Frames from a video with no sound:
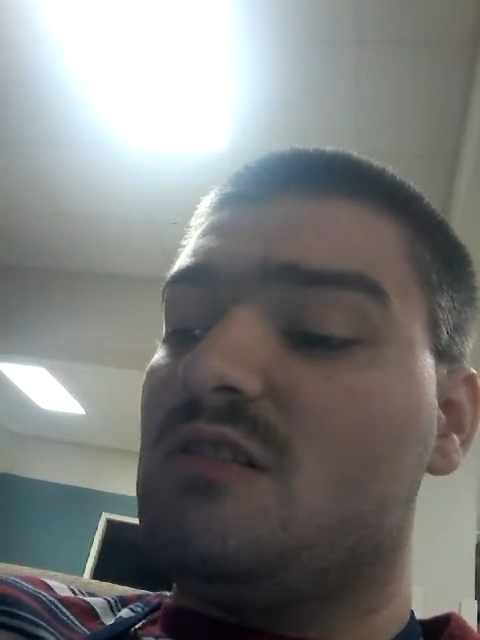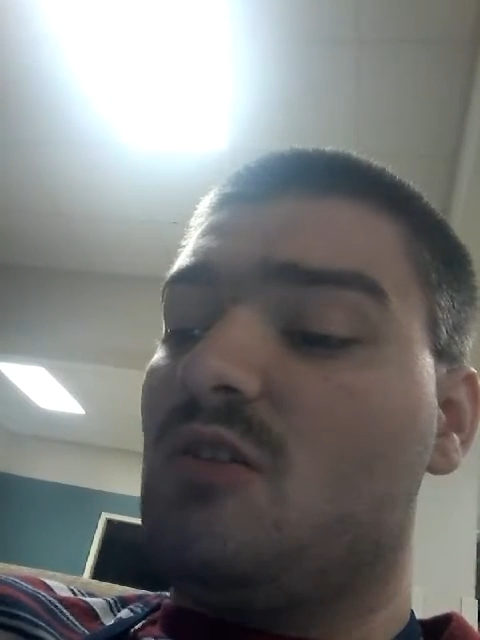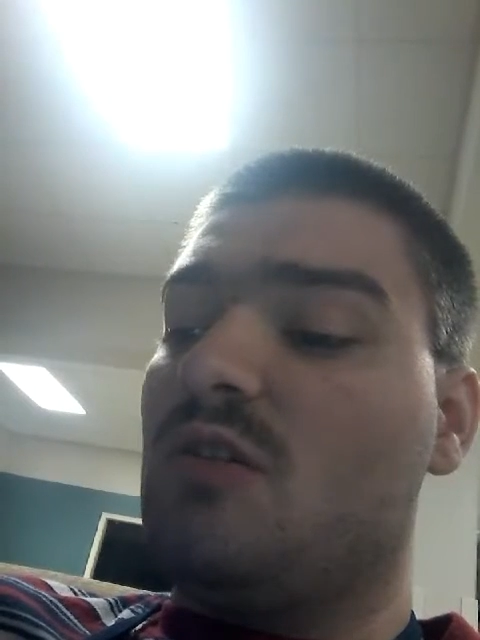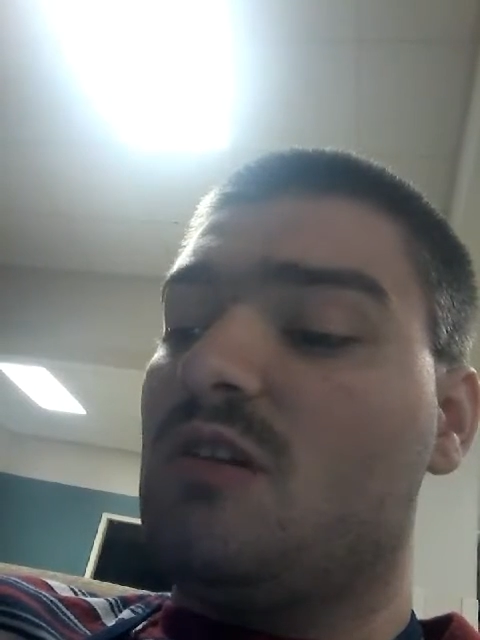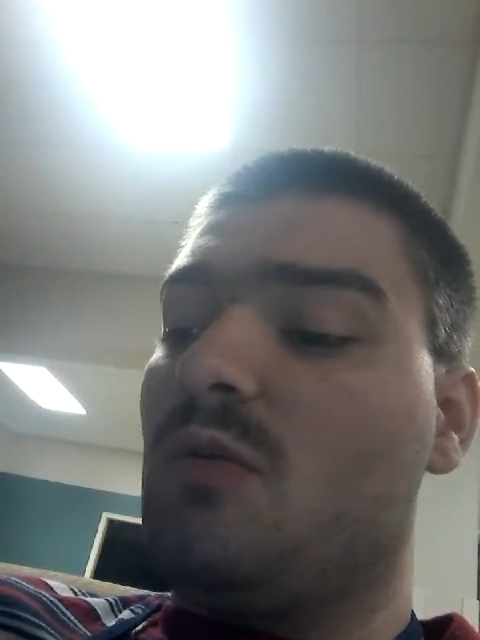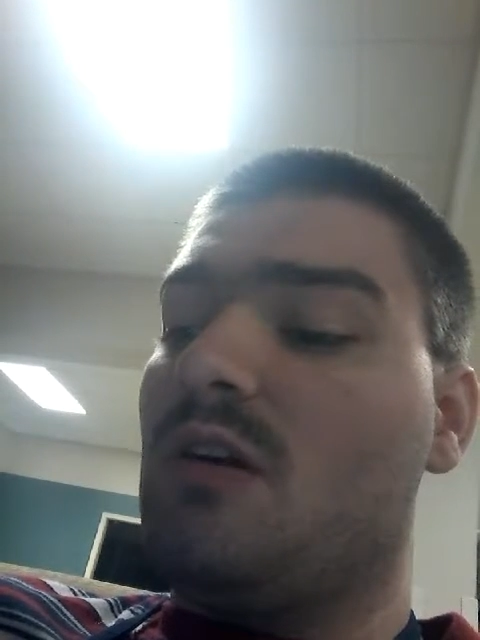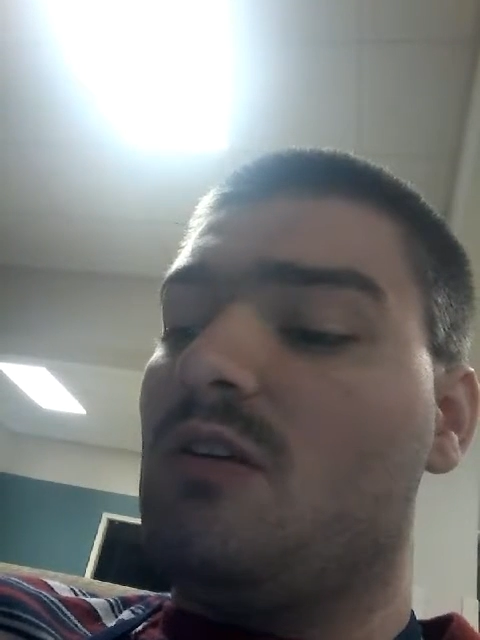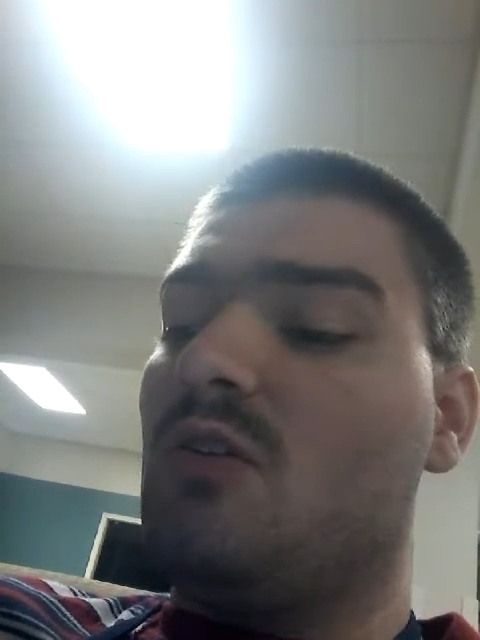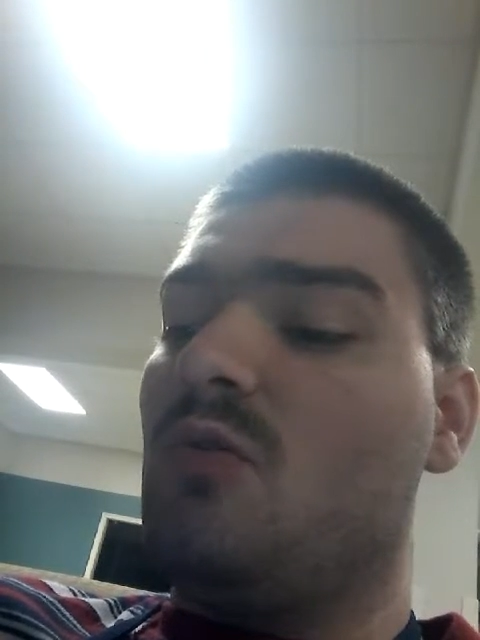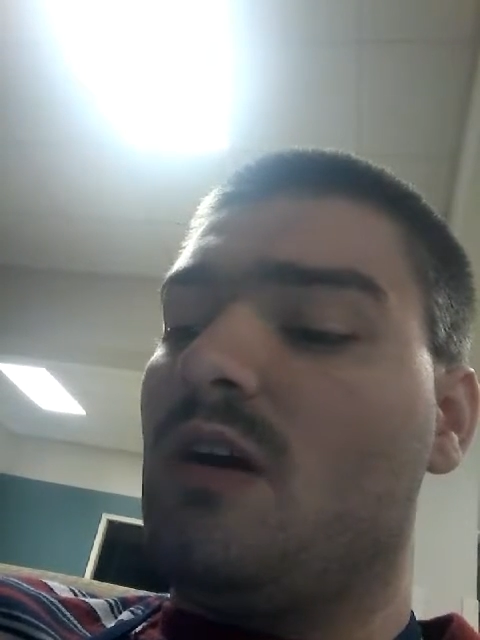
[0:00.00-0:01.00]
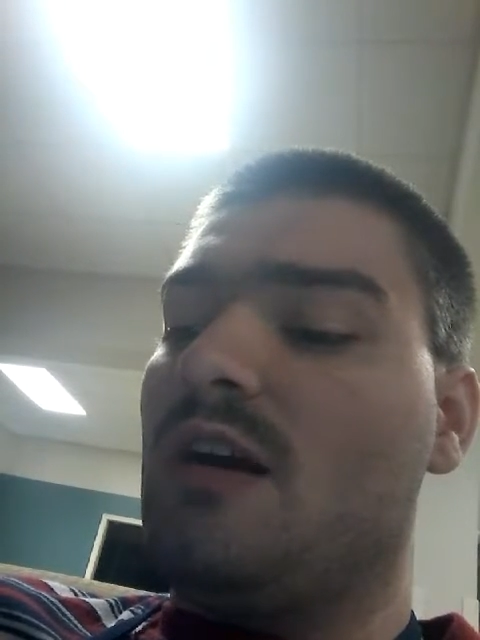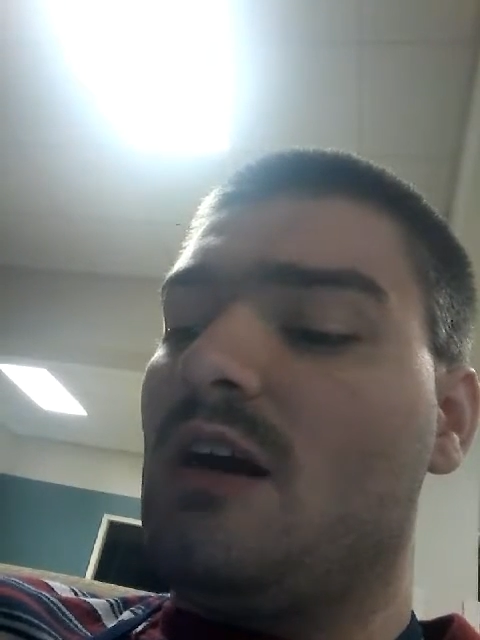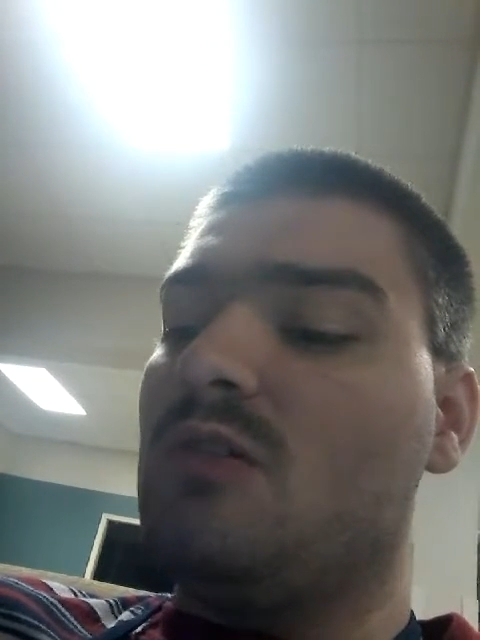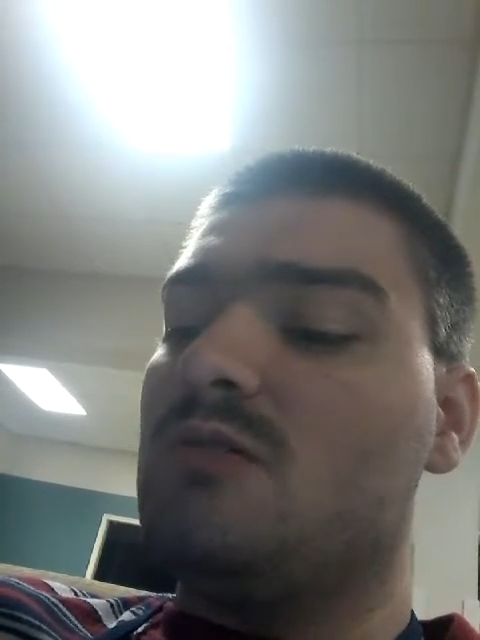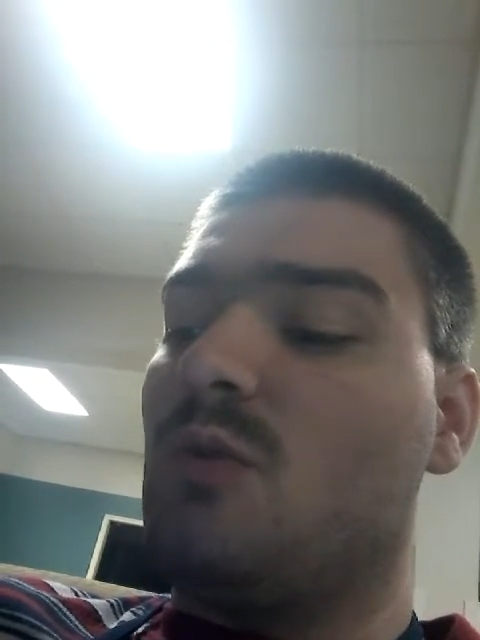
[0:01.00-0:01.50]
the only thing we can do right
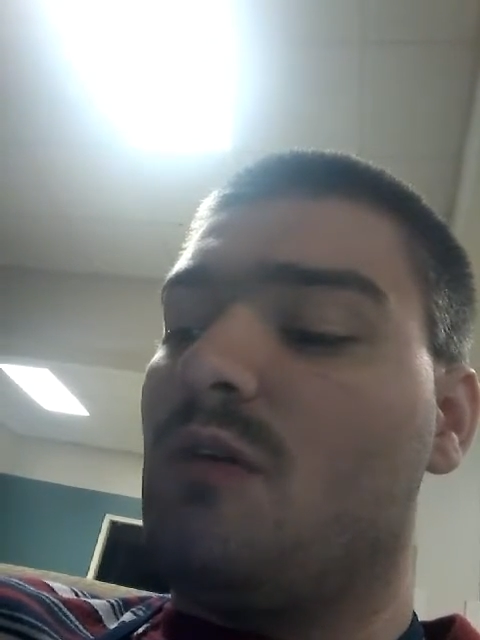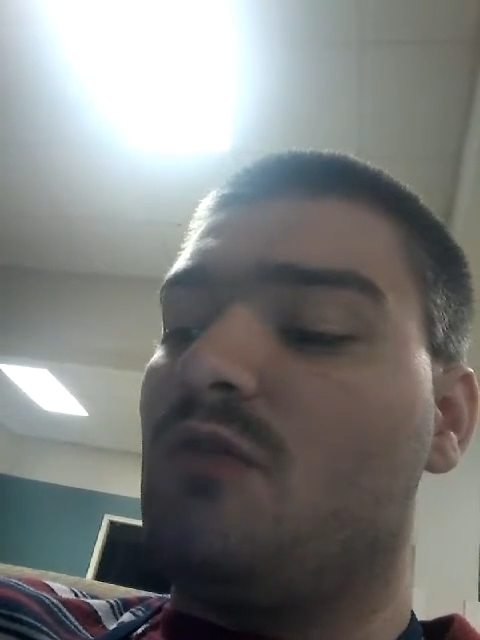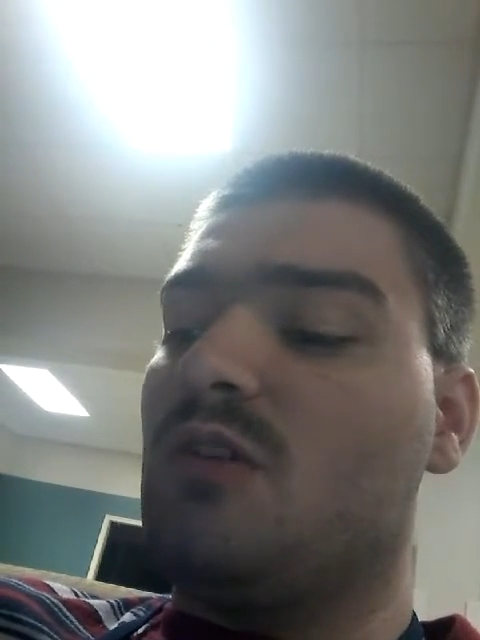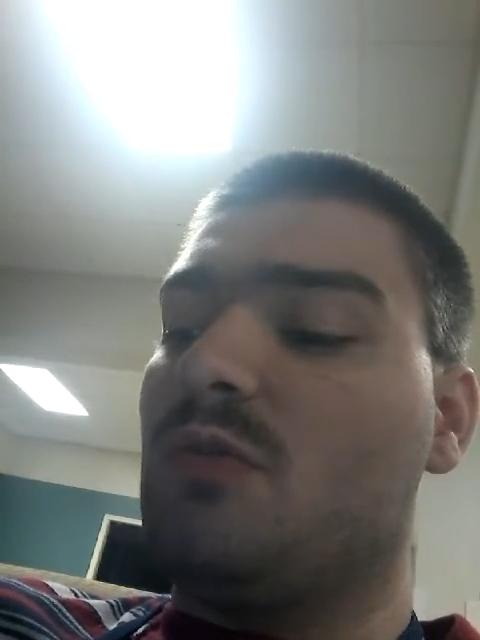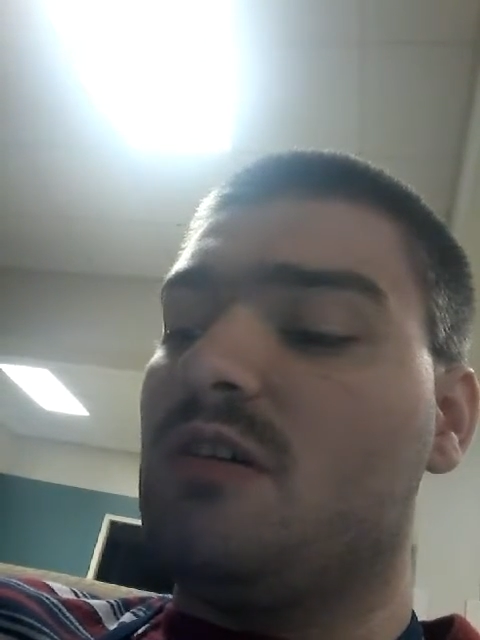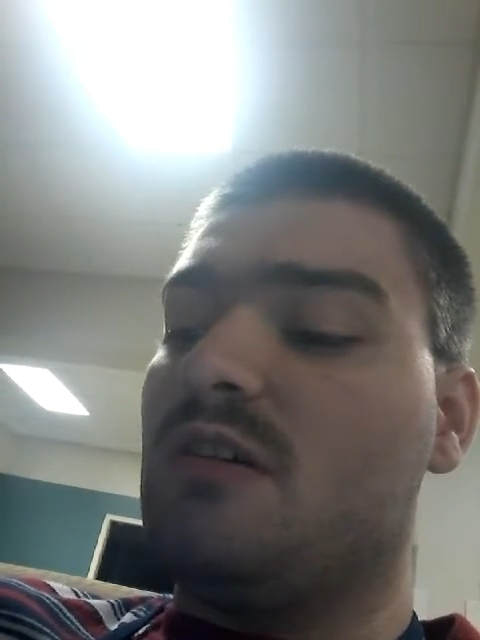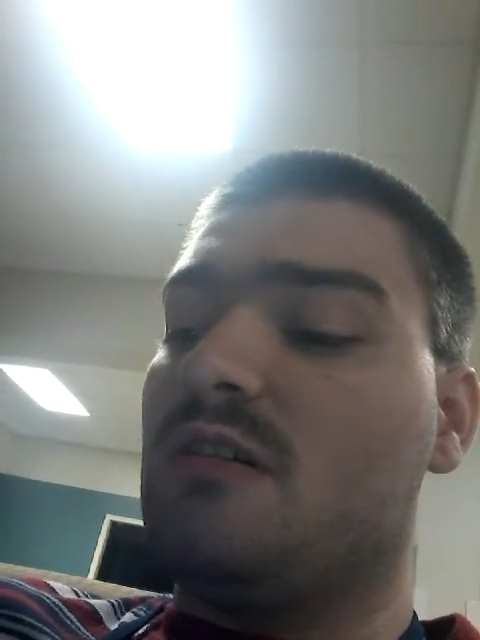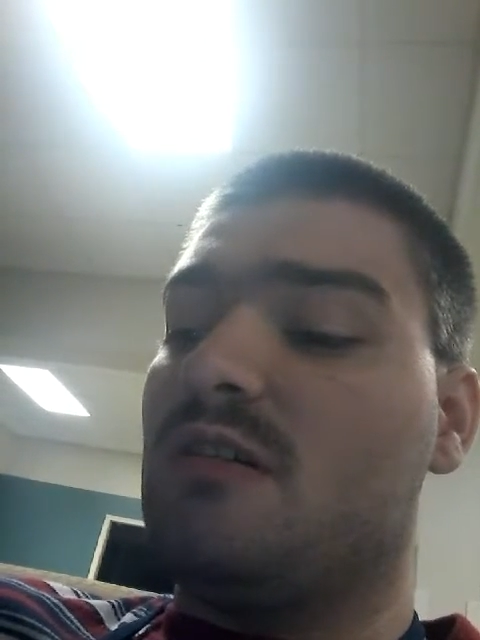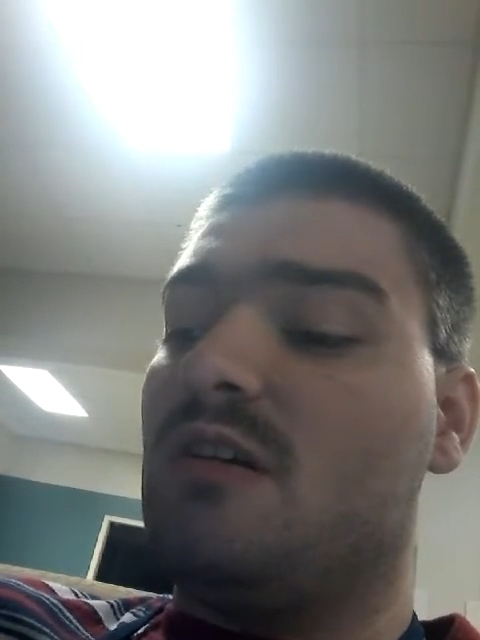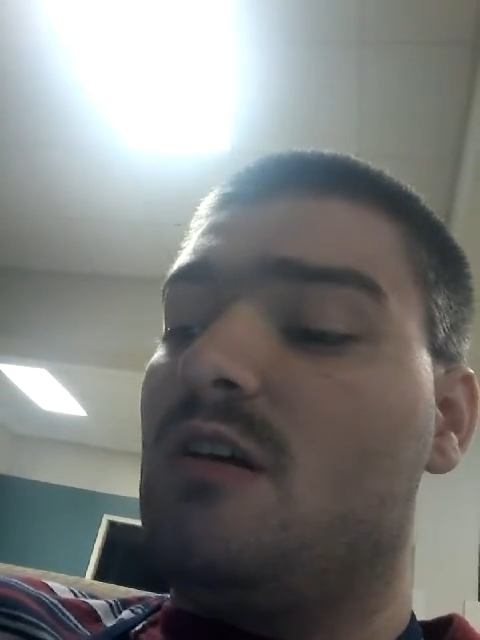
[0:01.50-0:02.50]
now is wait for their return.